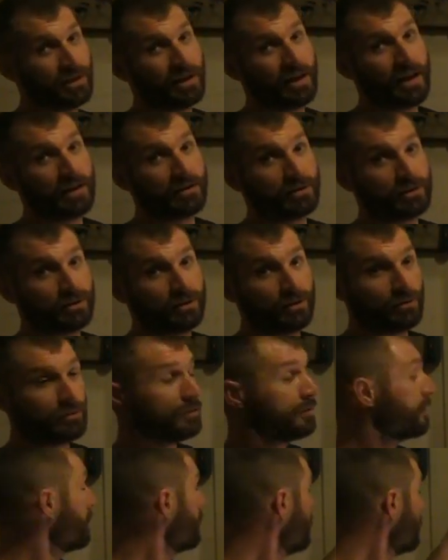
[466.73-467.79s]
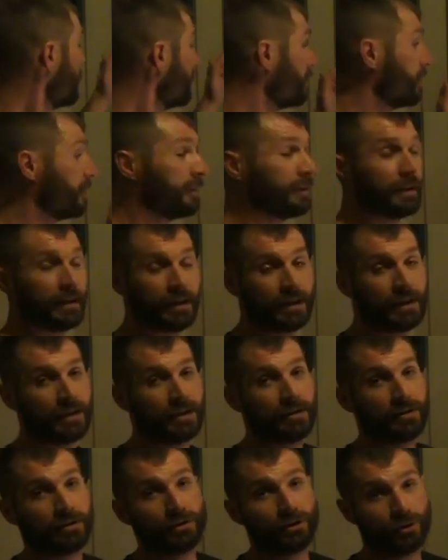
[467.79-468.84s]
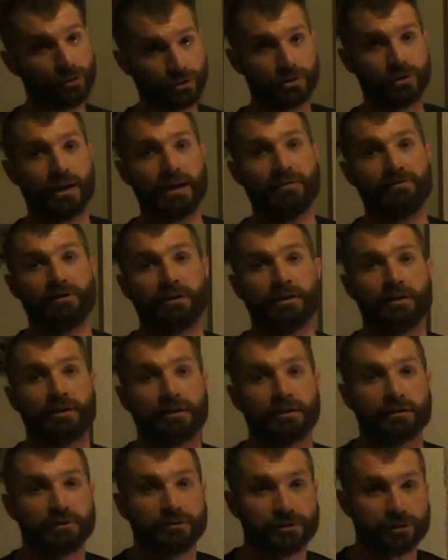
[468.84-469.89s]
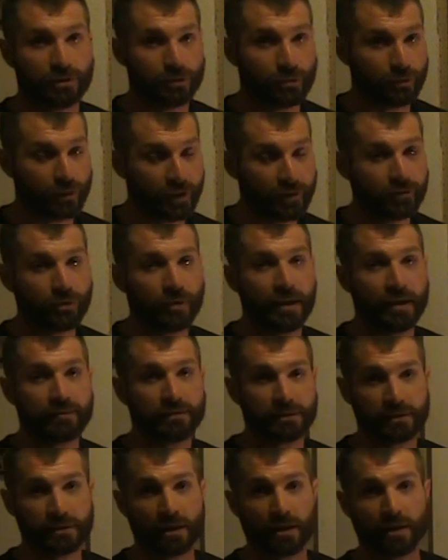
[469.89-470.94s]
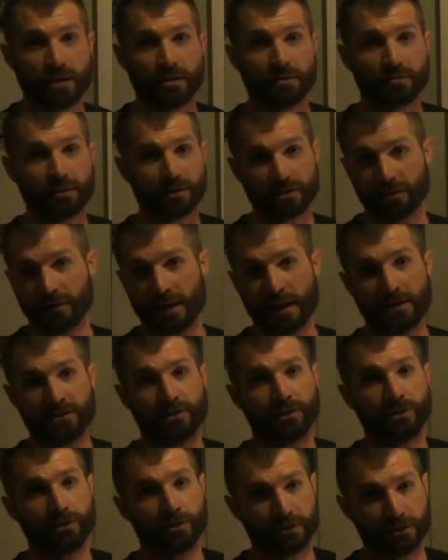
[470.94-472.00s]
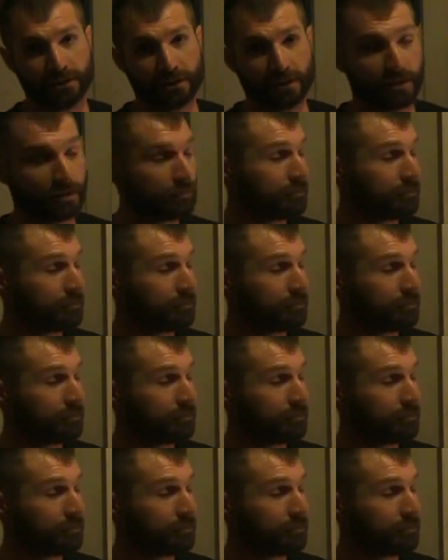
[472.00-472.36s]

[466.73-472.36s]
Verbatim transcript: and altitude, and your traffic. So whatever you have to say is the last thing you always say.